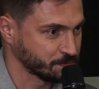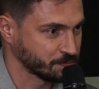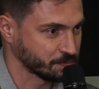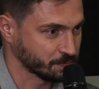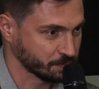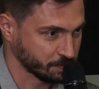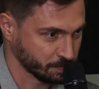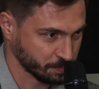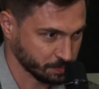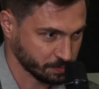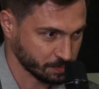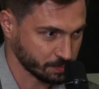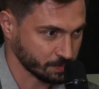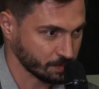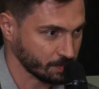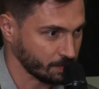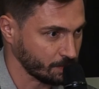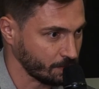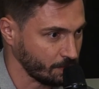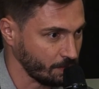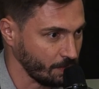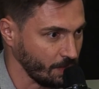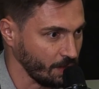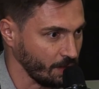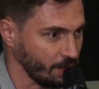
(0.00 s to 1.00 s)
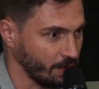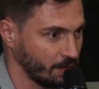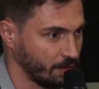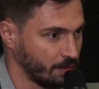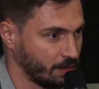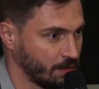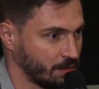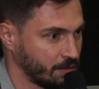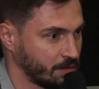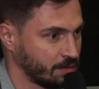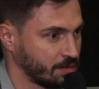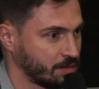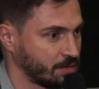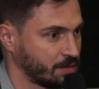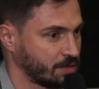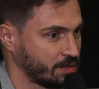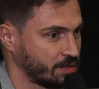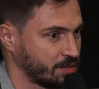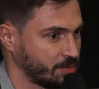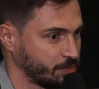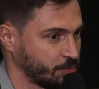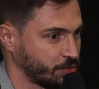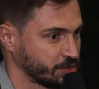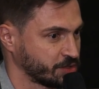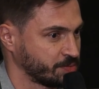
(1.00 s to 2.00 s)
to let something new in.
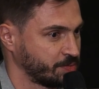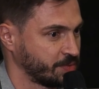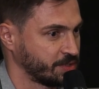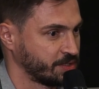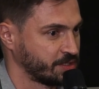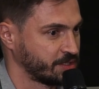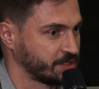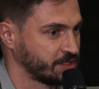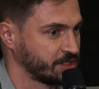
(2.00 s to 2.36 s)
So